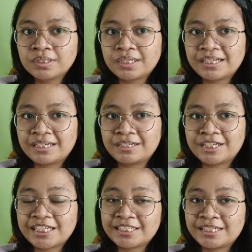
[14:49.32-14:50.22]

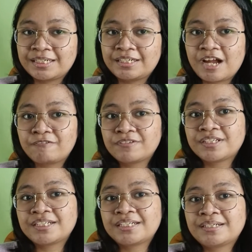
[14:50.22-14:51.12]
after
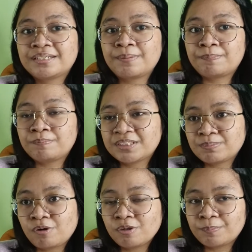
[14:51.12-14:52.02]
the
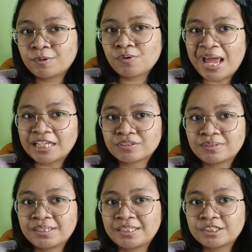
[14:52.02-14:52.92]
small bro
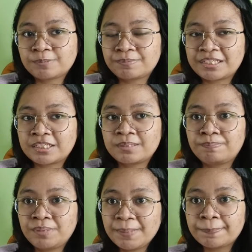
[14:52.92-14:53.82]
actually interpreted the
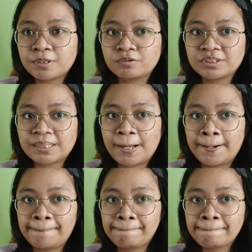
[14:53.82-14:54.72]
big bro's
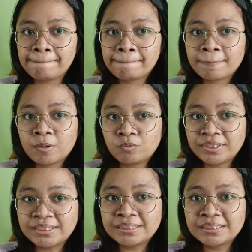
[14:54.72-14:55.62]

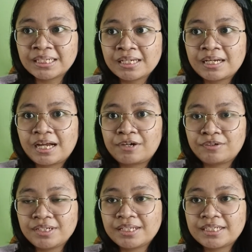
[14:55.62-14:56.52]
words, I
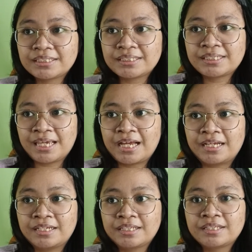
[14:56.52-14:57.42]
realized, yeah,
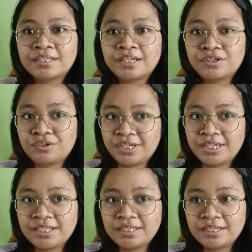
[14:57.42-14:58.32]
they
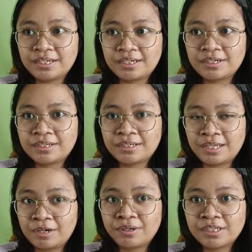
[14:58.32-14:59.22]

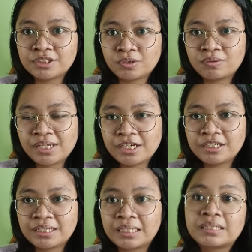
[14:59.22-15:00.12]
really showed here
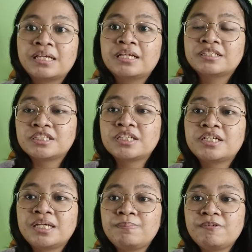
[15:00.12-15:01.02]
that
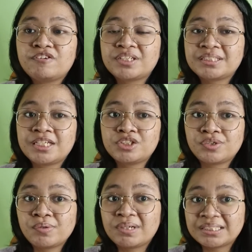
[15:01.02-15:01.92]
Chigiri before his injury
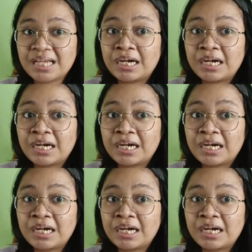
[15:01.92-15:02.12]
was a